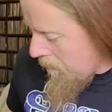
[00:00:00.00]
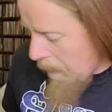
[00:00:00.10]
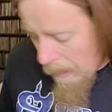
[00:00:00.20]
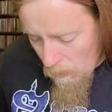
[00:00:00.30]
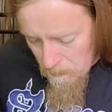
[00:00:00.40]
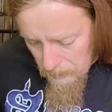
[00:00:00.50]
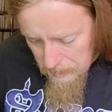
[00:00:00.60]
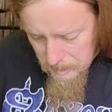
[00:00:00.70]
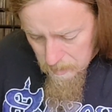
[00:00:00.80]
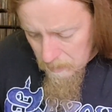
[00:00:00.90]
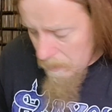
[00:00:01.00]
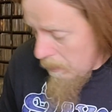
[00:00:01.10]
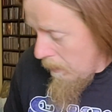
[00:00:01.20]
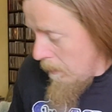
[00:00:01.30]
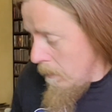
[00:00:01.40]
give that album a listen.
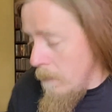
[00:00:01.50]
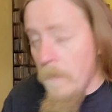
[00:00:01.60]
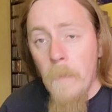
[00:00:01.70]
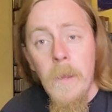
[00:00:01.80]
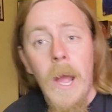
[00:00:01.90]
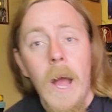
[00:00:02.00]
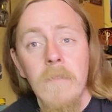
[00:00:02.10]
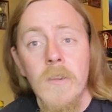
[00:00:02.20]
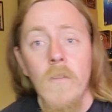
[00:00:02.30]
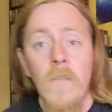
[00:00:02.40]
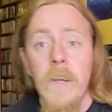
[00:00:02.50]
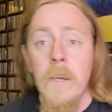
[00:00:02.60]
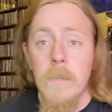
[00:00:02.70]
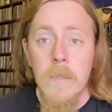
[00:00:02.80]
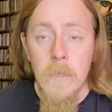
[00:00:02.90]
Then we have something
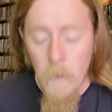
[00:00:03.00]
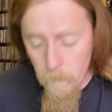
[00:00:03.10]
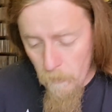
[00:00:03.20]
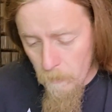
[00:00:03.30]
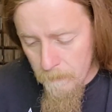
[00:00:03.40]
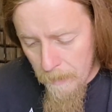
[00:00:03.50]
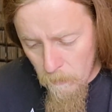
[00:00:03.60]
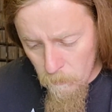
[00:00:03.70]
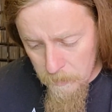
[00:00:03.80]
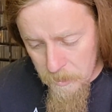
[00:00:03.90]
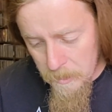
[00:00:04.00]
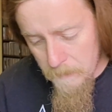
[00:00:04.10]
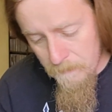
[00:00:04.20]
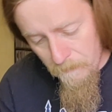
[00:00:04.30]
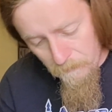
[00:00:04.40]
that's non-rock and metal, which is